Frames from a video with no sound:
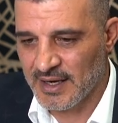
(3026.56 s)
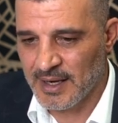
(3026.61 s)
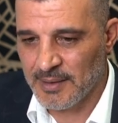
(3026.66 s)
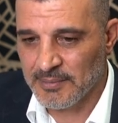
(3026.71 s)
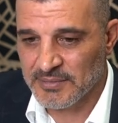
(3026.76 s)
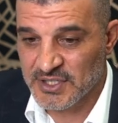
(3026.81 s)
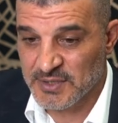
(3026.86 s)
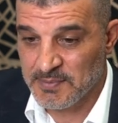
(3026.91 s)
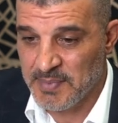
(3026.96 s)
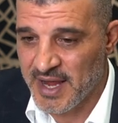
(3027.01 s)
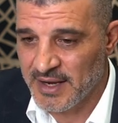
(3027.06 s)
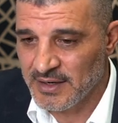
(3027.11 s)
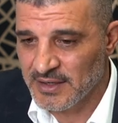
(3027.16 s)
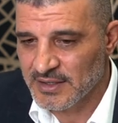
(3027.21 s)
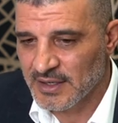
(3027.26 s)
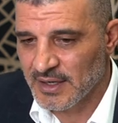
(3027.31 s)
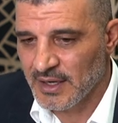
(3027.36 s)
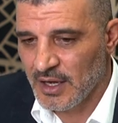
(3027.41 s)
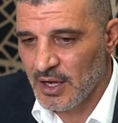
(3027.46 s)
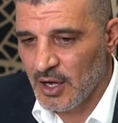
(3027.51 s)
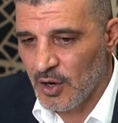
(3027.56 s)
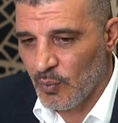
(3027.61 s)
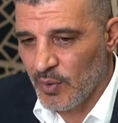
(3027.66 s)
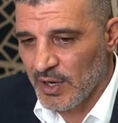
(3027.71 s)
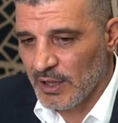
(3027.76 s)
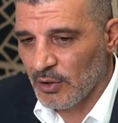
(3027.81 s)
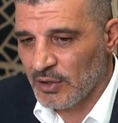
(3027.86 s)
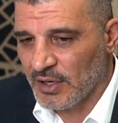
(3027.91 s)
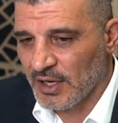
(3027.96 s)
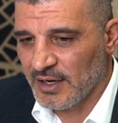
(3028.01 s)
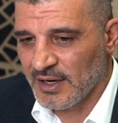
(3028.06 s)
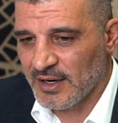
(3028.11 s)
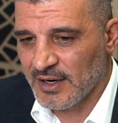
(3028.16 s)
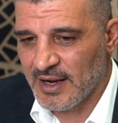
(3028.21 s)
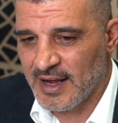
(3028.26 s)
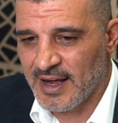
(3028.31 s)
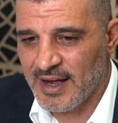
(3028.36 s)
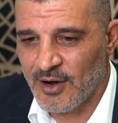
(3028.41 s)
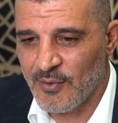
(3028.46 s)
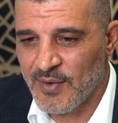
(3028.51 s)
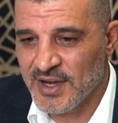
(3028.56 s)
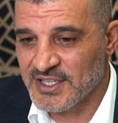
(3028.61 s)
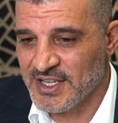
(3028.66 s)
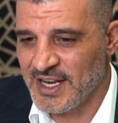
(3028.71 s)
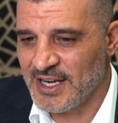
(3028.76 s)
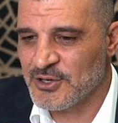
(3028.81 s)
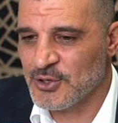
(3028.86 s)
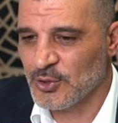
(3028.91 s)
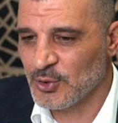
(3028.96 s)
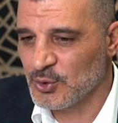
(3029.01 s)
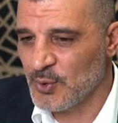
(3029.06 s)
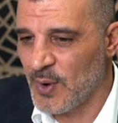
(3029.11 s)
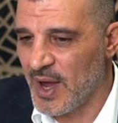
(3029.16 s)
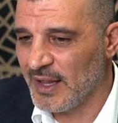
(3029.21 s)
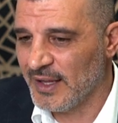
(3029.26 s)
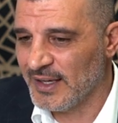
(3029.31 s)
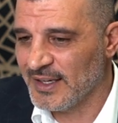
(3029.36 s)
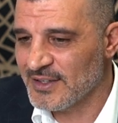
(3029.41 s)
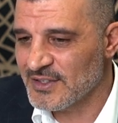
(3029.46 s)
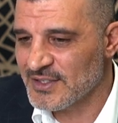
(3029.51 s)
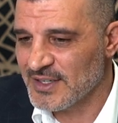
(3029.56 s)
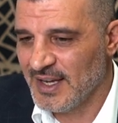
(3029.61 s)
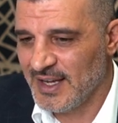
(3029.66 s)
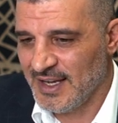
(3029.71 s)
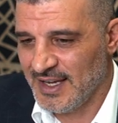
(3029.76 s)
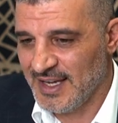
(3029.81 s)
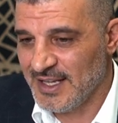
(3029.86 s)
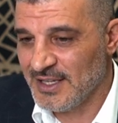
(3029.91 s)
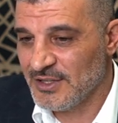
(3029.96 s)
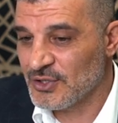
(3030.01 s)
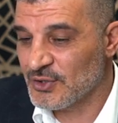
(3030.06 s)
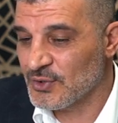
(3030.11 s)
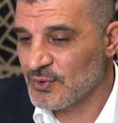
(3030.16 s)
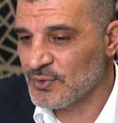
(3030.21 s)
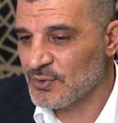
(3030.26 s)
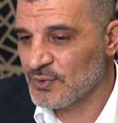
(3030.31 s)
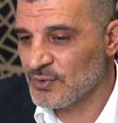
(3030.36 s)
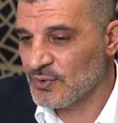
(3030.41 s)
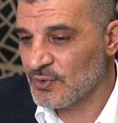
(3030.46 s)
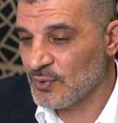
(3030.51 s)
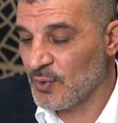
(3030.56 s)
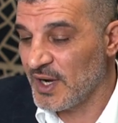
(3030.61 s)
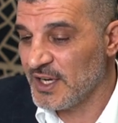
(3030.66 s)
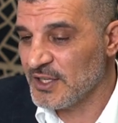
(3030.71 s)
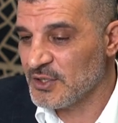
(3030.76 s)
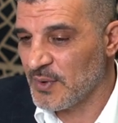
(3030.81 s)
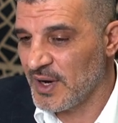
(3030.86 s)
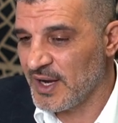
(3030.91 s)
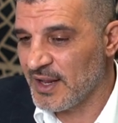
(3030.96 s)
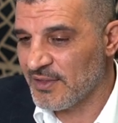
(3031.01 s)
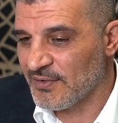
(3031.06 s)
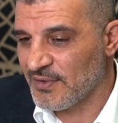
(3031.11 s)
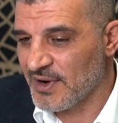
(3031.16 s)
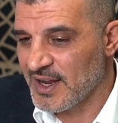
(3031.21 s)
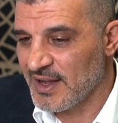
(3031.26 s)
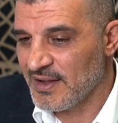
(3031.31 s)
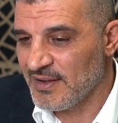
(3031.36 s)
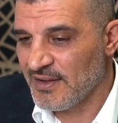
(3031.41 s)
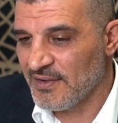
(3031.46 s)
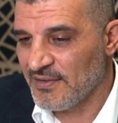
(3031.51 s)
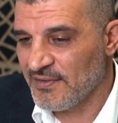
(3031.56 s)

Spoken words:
spend. We look at residential dwellings in 2023,